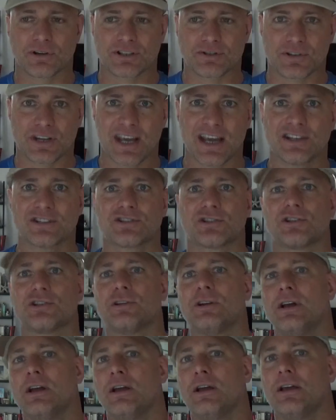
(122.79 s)
risk of
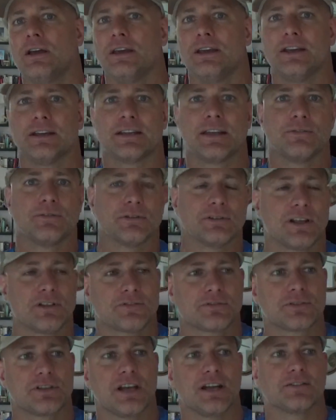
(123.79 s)
cancer. It gives you
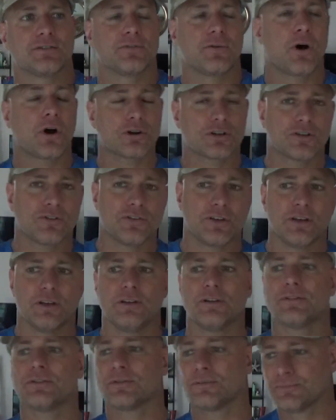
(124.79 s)
less chance of heart
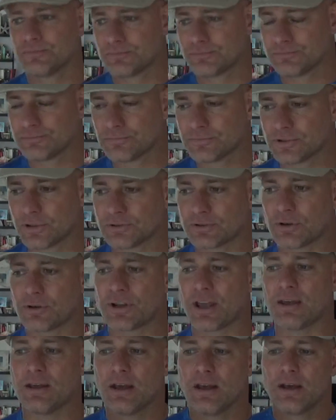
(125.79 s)
disease. So,
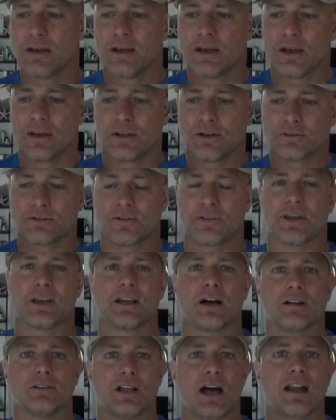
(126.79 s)
okay, here's the
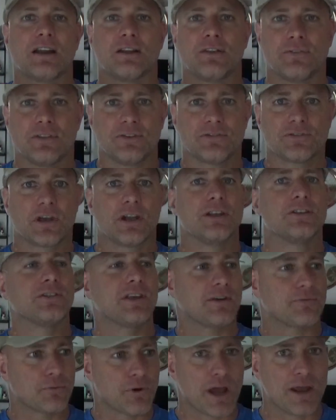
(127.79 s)
thing. A lot of these studies
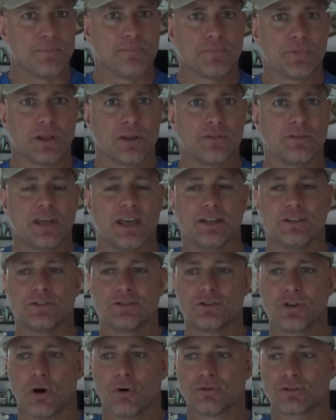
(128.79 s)
I've read, they
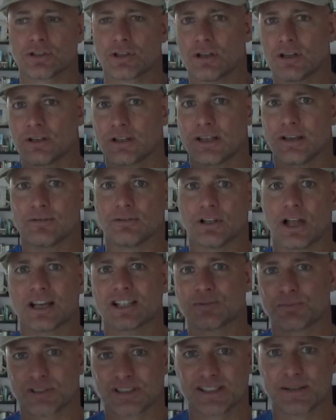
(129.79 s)
don't give a lot
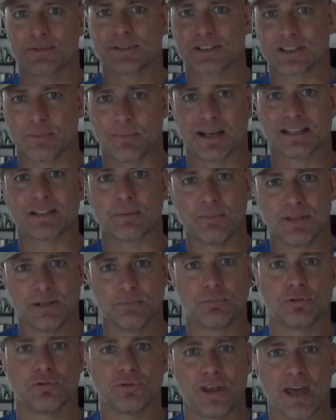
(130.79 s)
of specifics about the
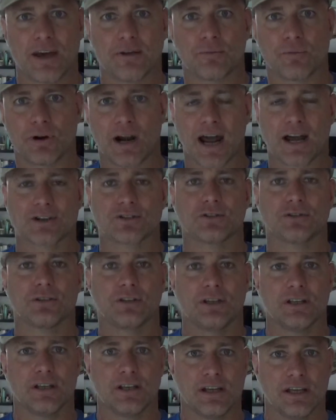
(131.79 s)
people that were
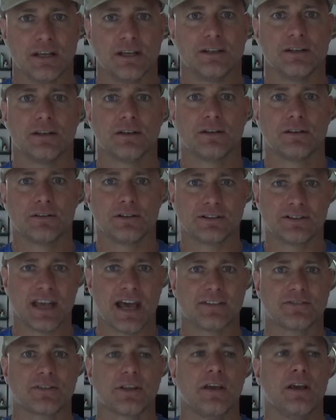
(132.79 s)
actually in the
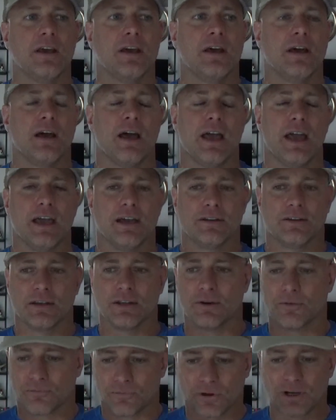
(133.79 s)
test. And,
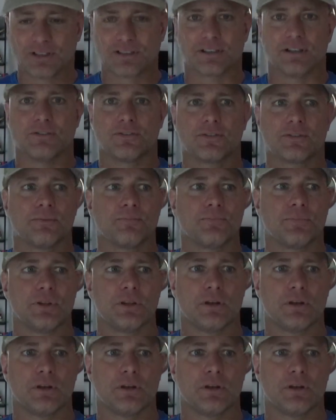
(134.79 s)
for instance,